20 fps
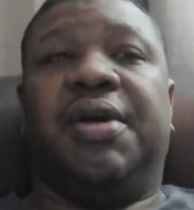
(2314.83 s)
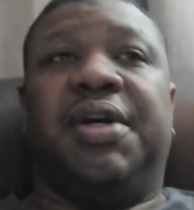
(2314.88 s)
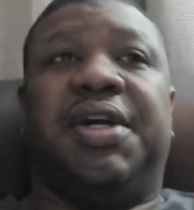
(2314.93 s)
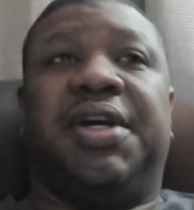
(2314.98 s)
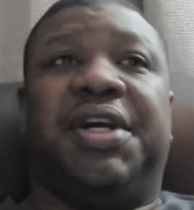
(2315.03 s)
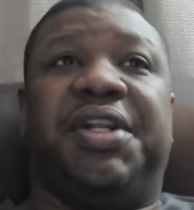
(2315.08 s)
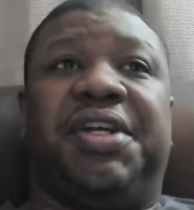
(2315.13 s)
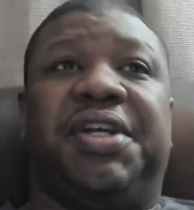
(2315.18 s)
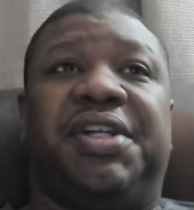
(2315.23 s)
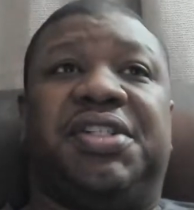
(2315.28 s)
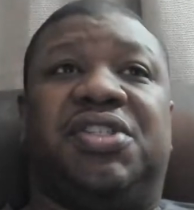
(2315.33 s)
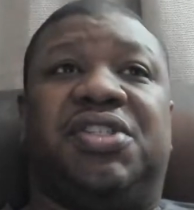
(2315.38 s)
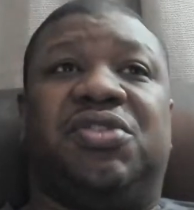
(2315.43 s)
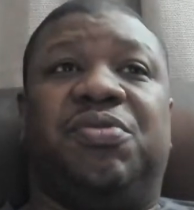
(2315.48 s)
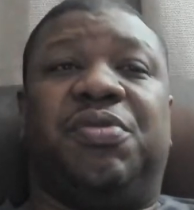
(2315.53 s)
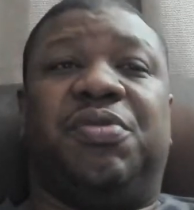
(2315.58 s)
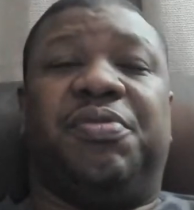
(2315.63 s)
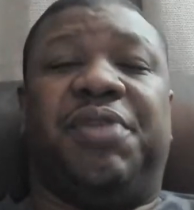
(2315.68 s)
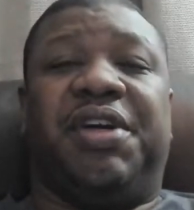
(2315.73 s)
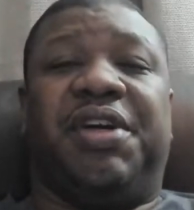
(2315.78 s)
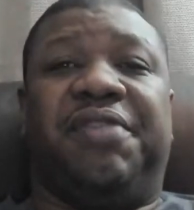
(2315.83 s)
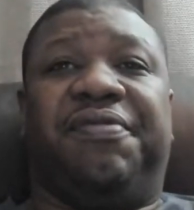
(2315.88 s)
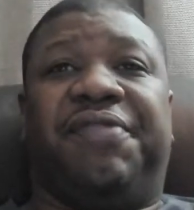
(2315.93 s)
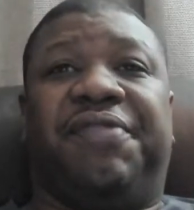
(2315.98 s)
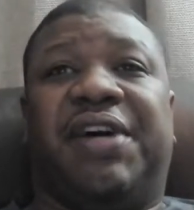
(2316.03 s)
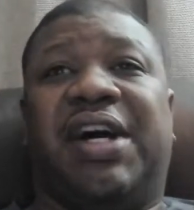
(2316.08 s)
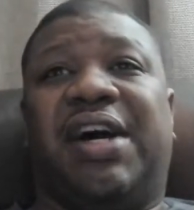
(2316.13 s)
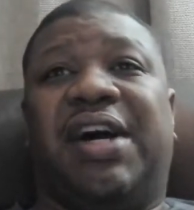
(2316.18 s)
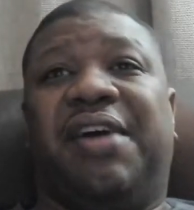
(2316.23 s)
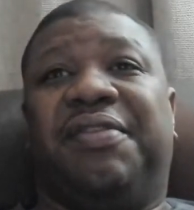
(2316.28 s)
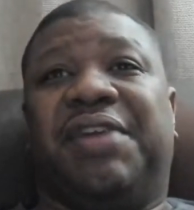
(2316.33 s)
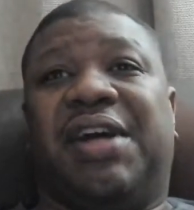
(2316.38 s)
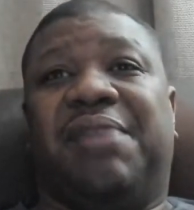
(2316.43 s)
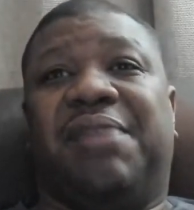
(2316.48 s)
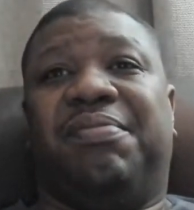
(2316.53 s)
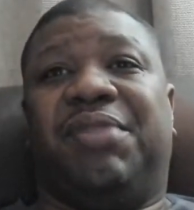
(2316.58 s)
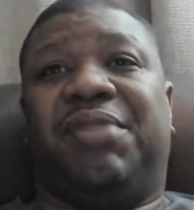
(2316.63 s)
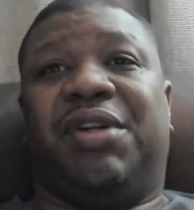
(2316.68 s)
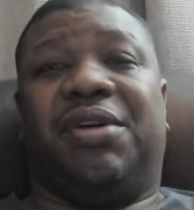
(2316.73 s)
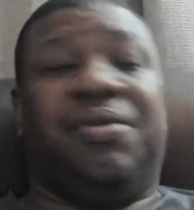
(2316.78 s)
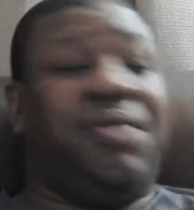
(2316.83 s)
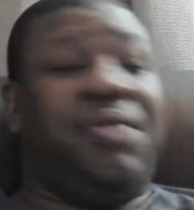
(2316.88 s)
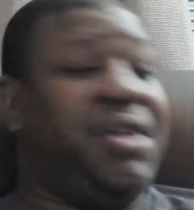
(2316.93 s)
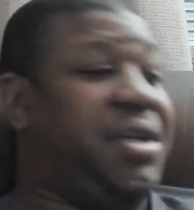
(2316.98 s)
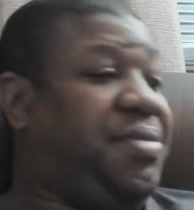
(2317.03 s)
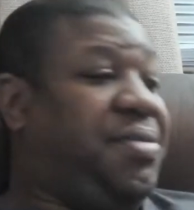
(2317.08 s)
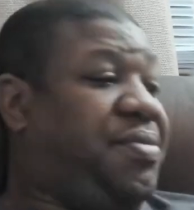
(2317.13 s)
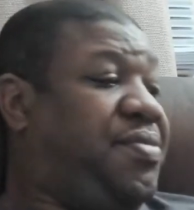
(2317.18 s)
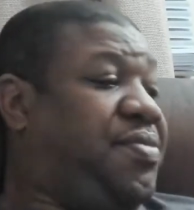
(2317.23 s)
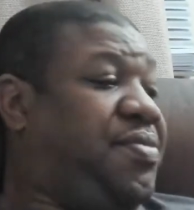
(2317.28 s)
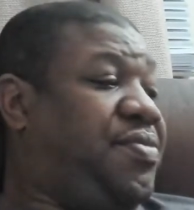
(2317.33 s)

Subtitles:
And then Superman 5 got blown up